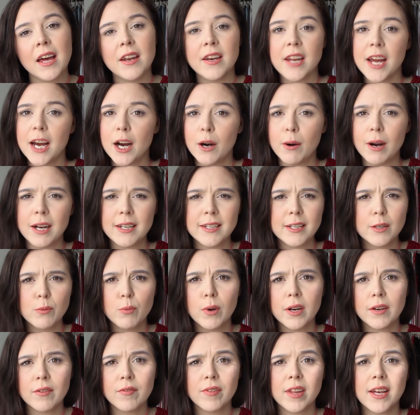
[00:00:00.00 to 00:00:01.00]
Now, I did
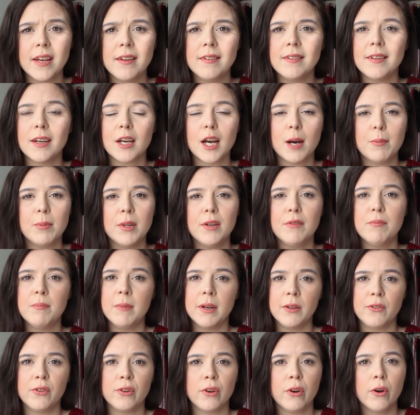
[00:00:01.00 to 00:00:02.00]
one of these a couple of
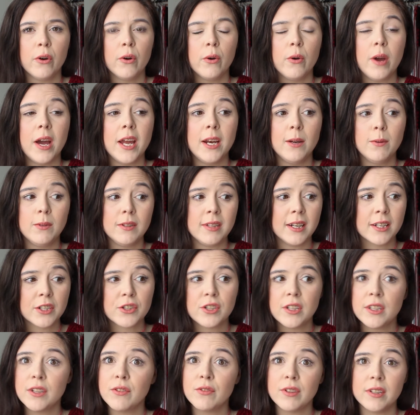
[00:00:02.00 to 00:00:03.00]
months ago and it was
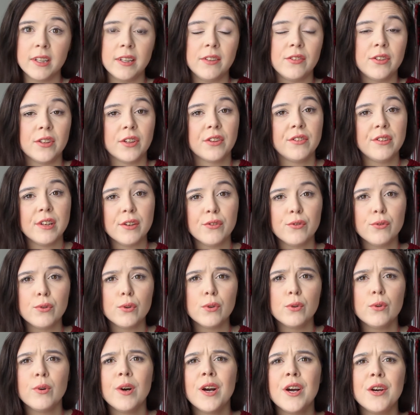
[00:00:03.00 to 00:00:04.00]
actually really
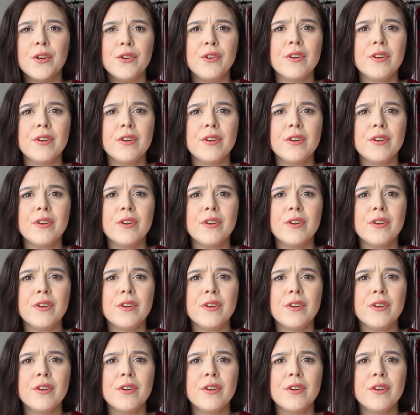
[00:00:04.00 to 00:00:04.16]
successful.